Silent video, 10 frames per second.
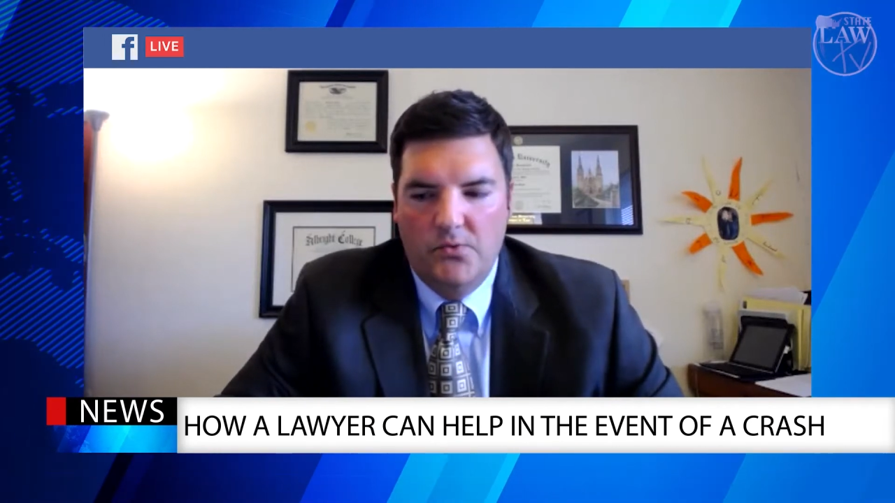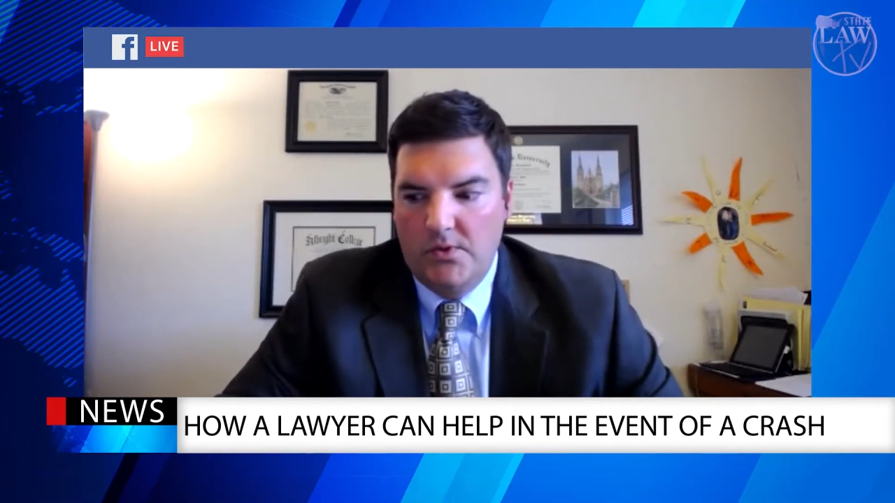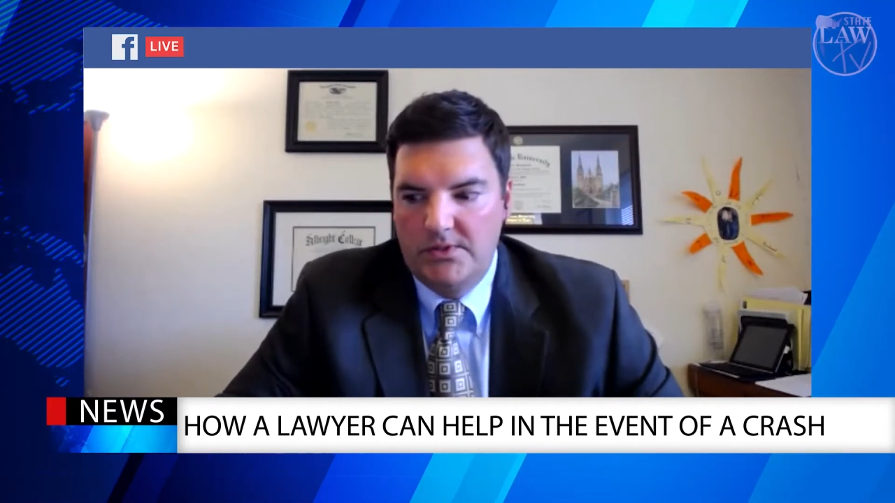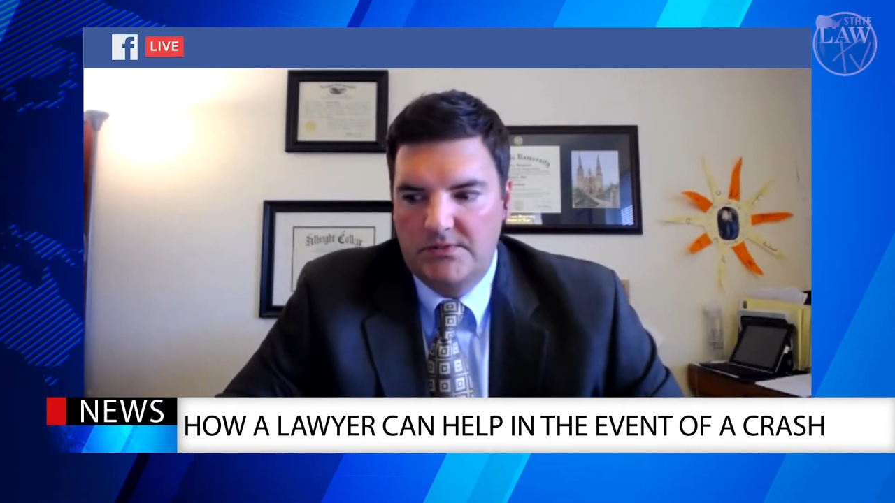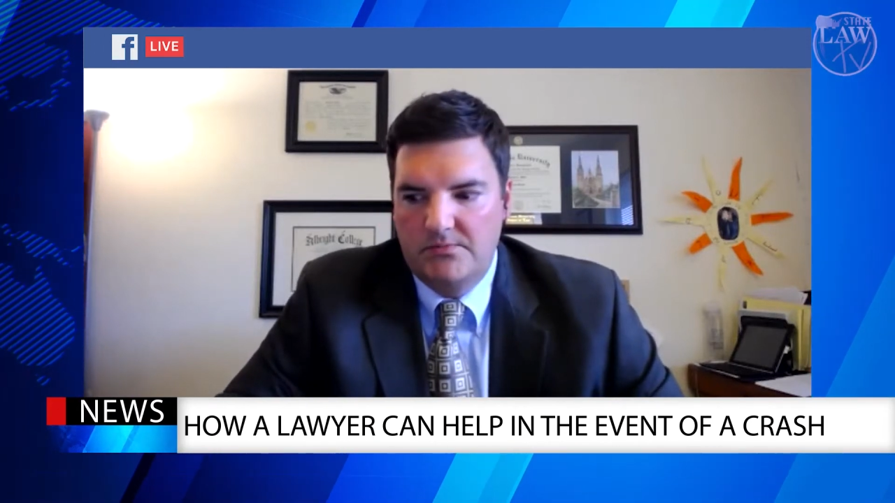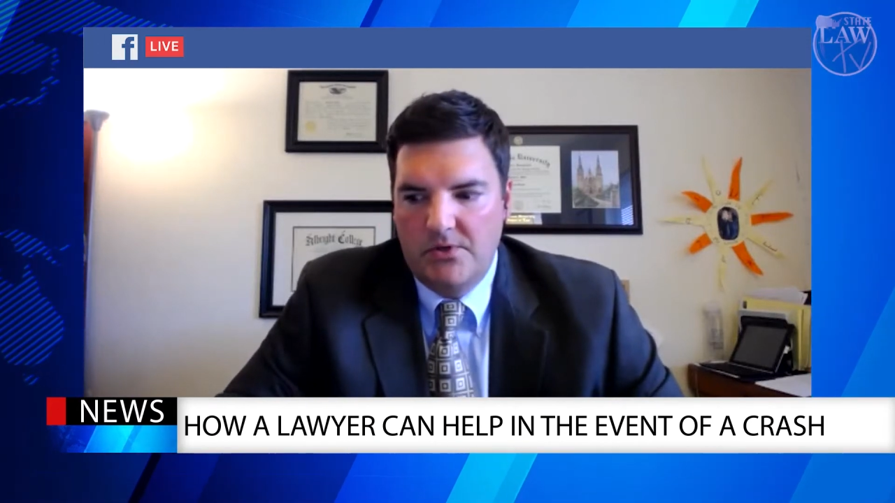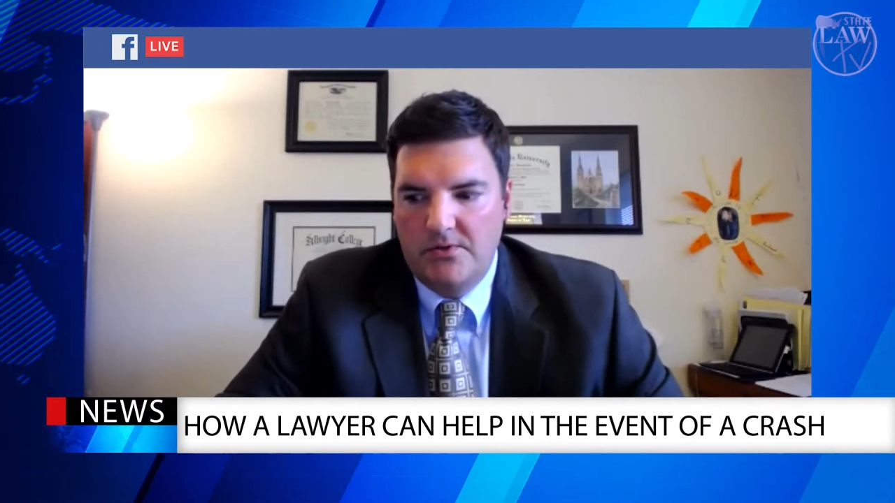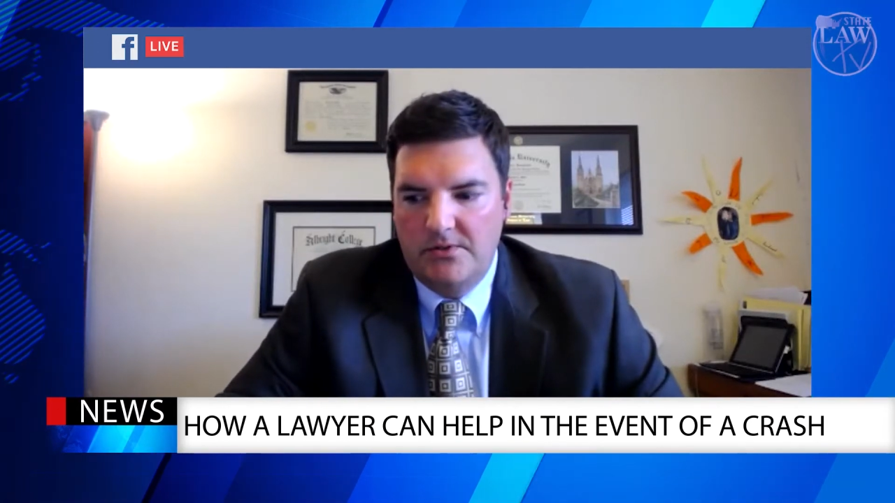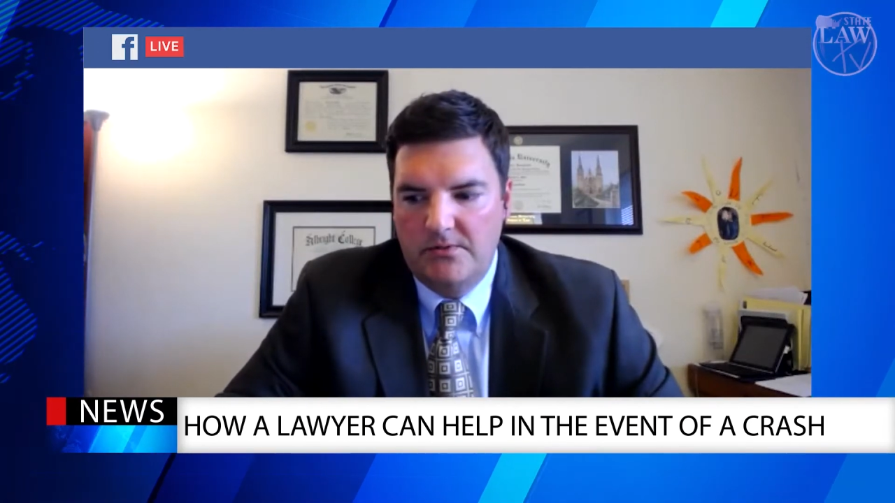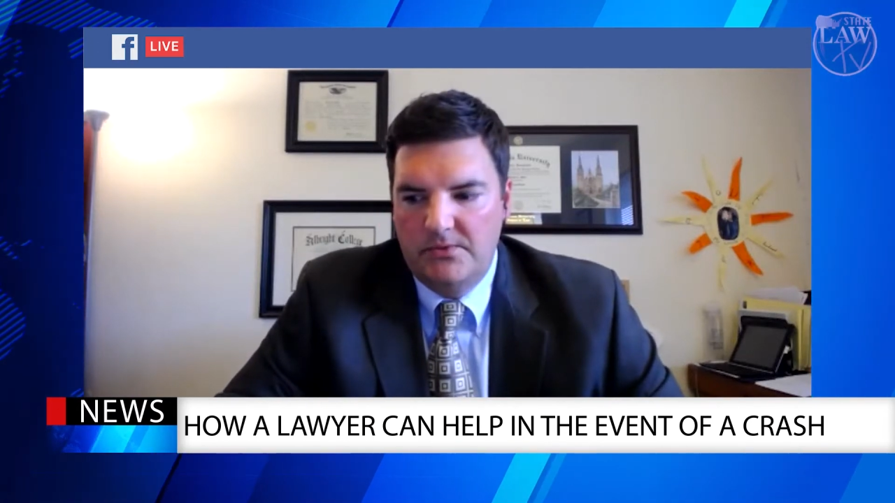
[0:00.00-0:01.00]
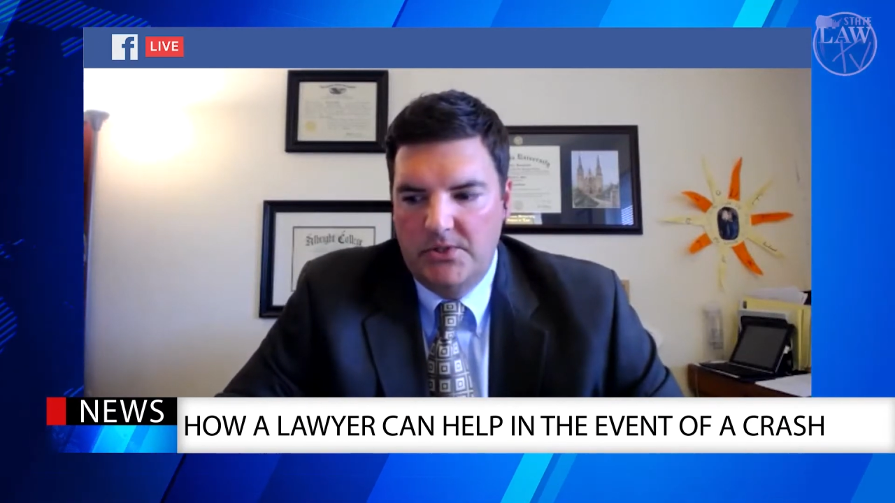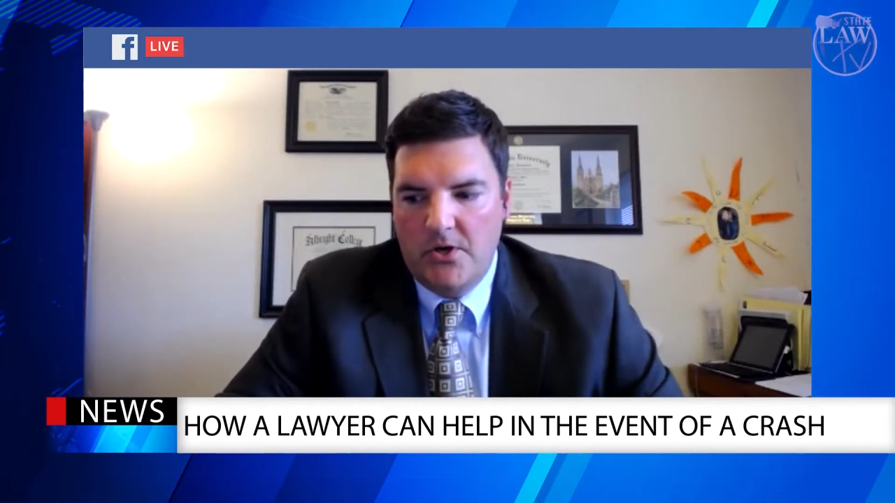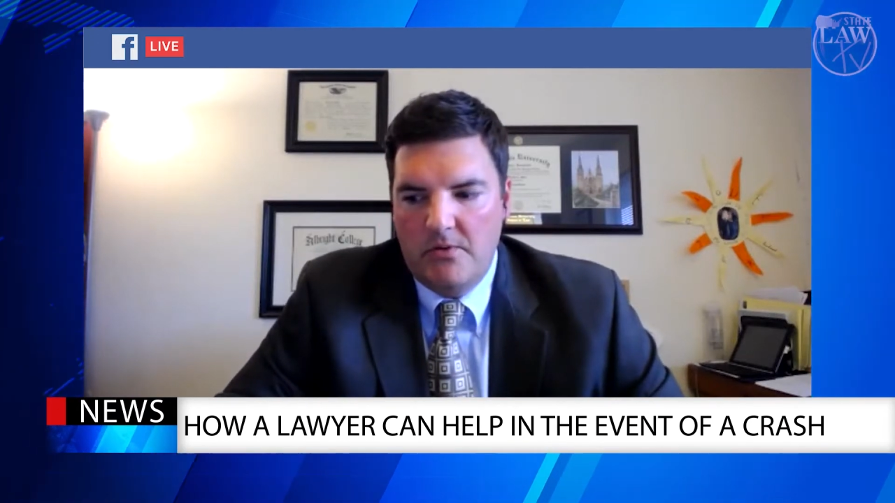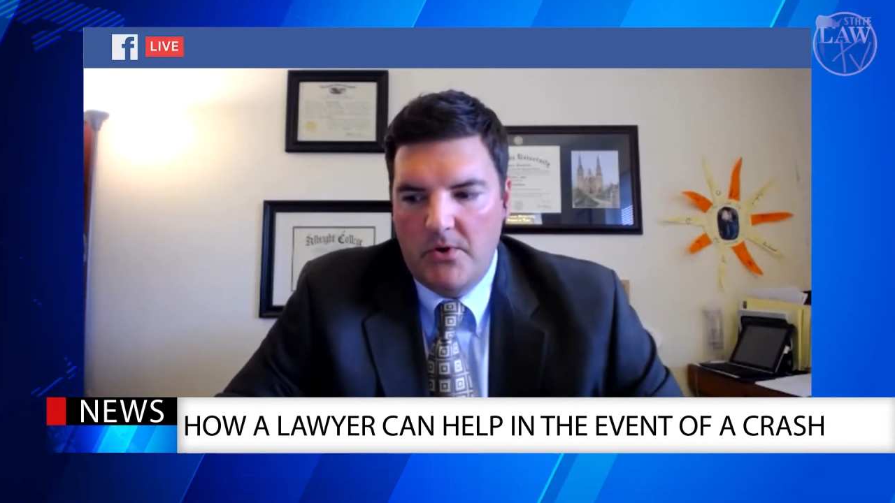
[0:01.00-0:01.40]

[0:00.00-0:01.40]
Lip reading: one small little yaw